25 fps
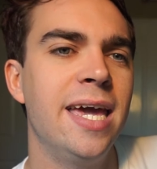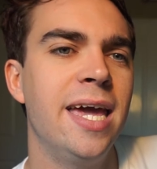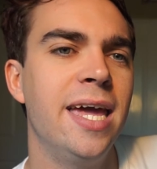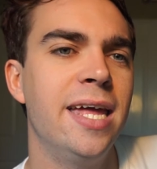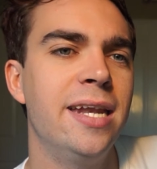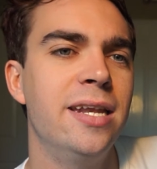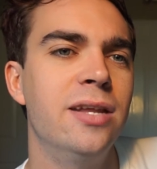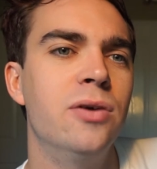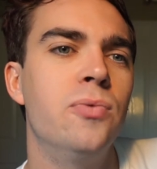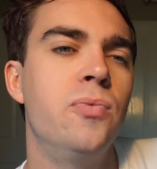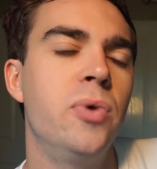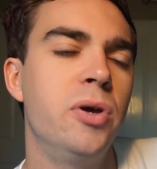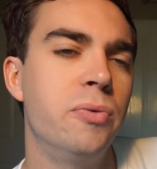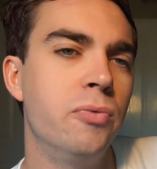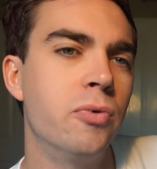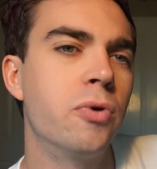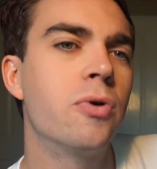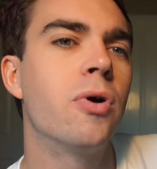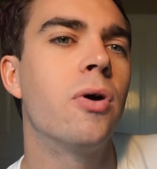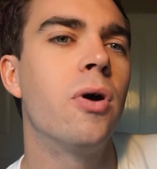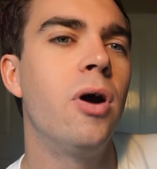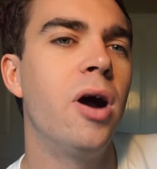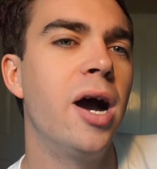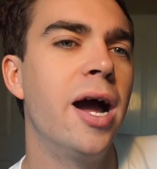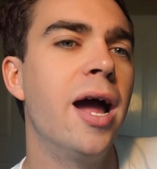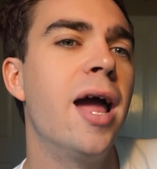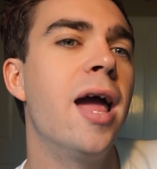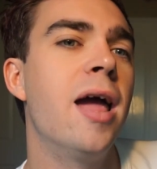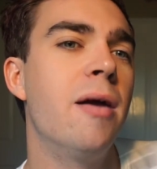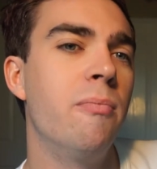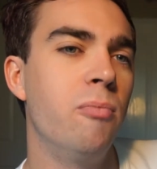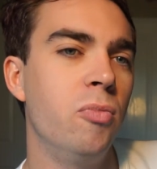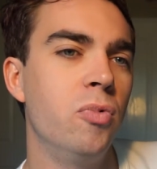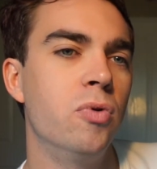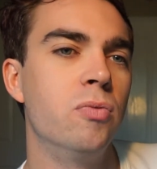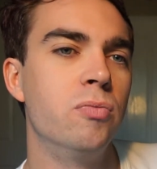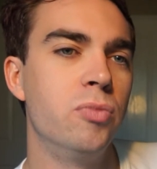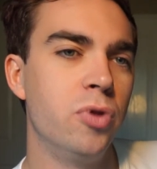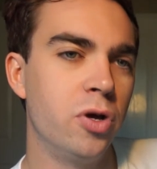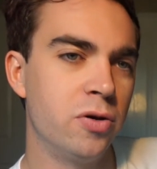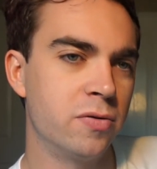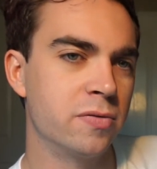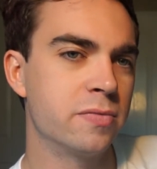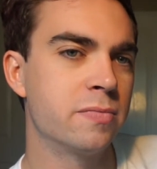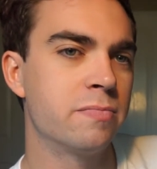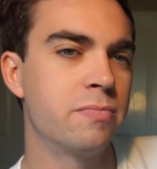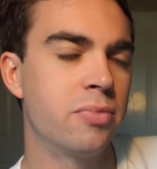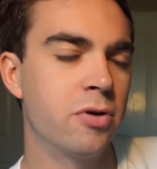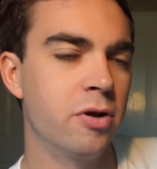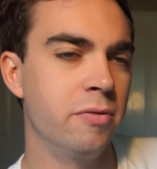it again, we will cry and we'll
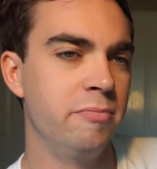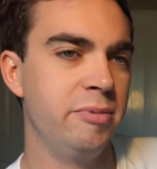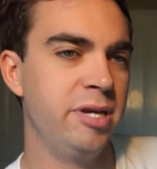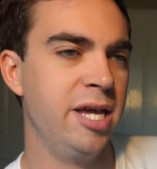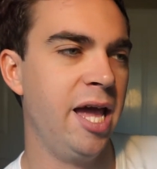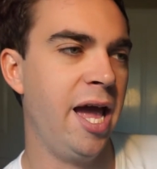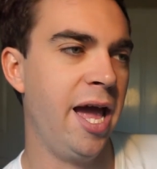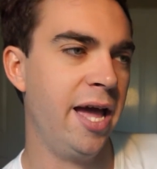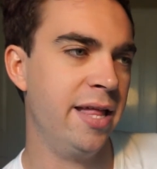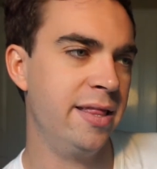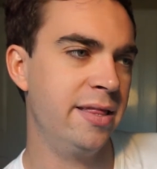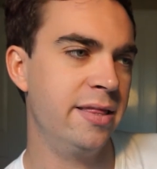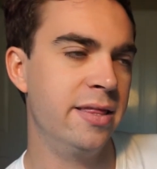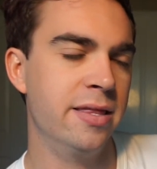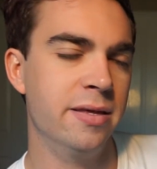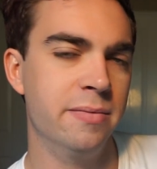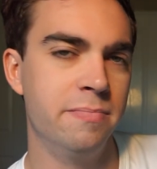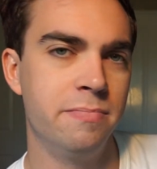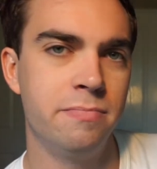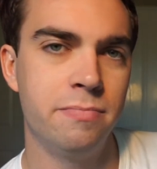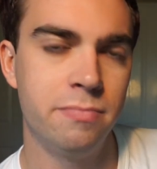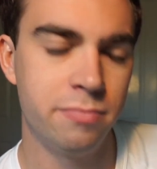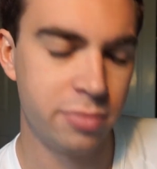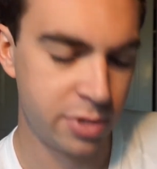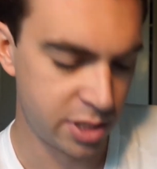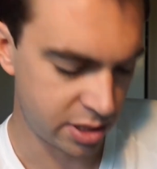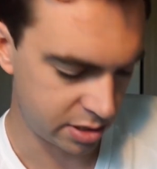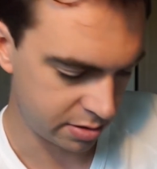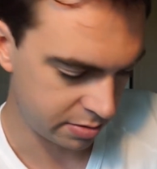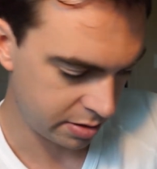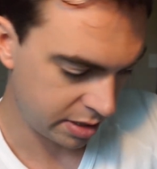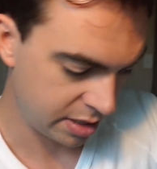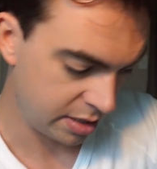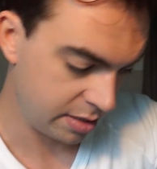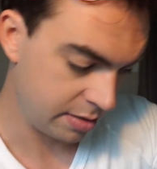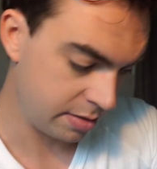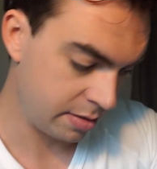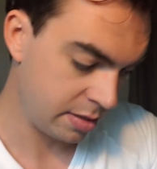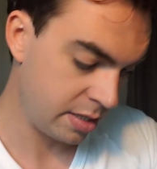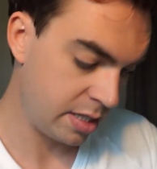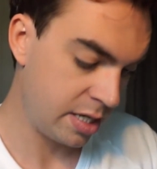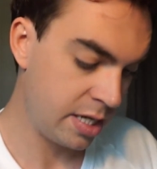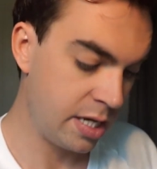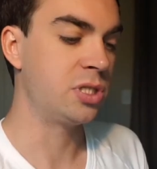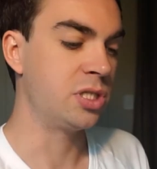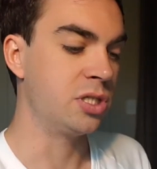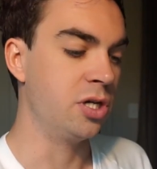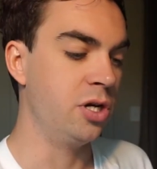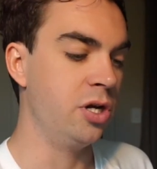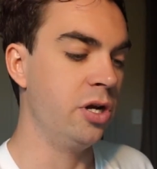not probably add the time.
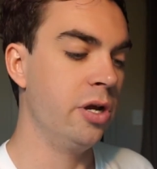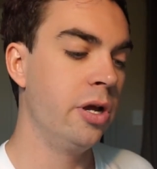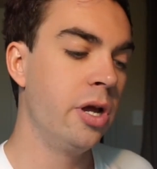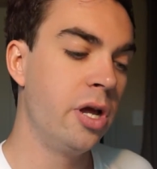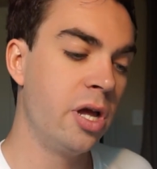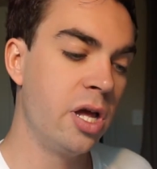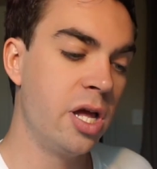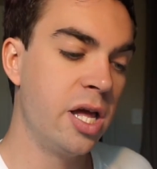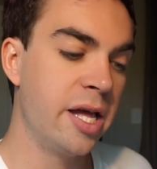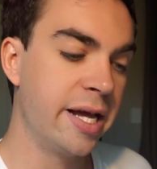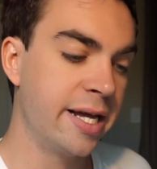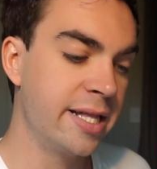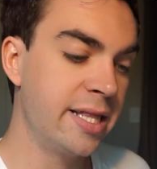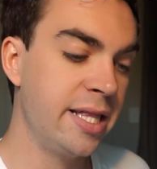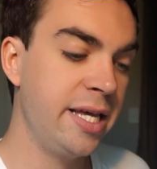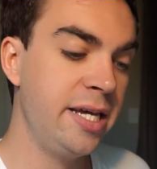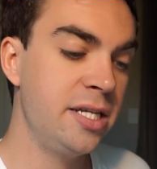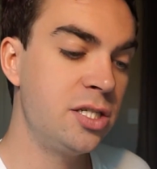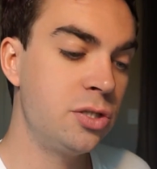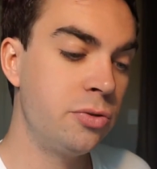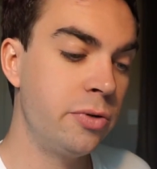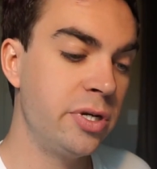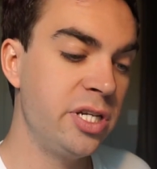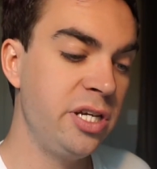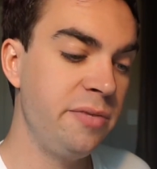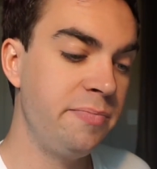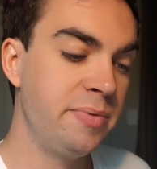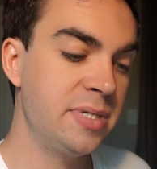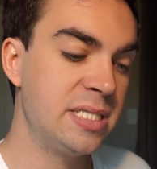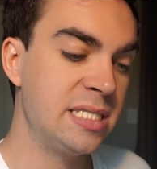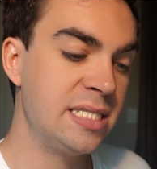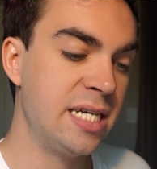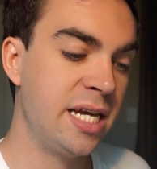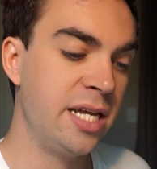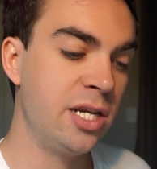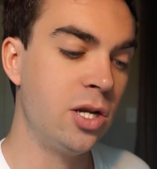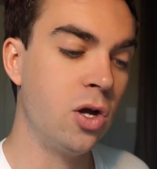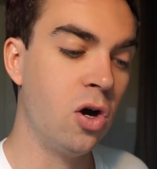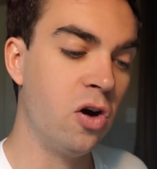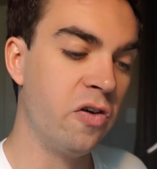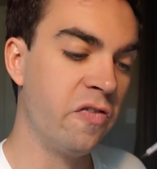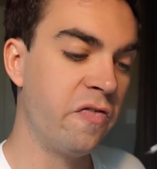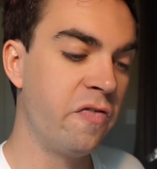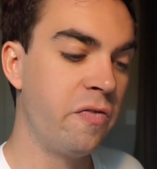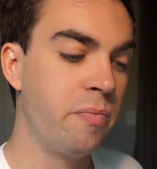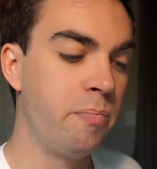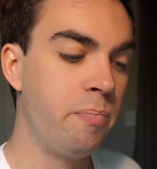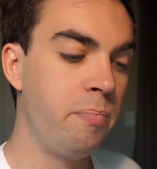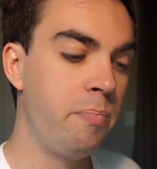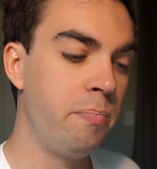Also, clear 20%
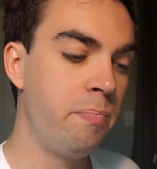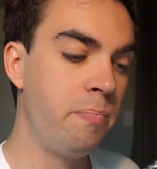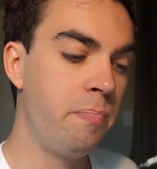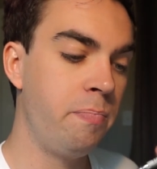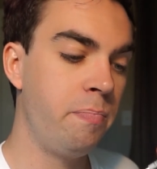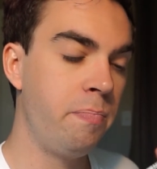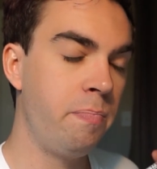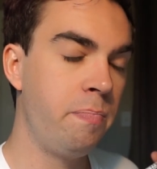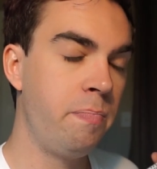off.